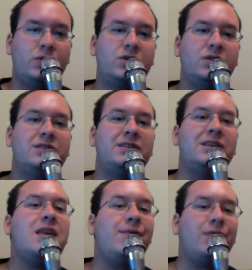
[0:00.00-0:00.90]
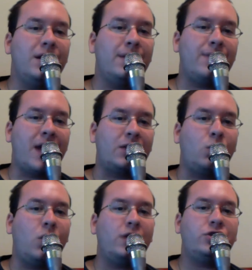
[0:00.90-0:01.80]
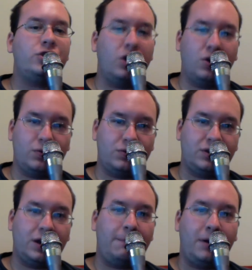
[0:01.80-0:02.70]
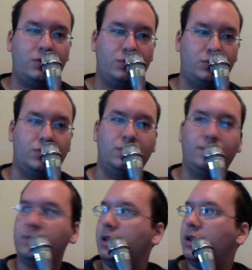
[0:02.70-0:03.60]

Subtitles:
which could significantly affect what shows up on Hulu.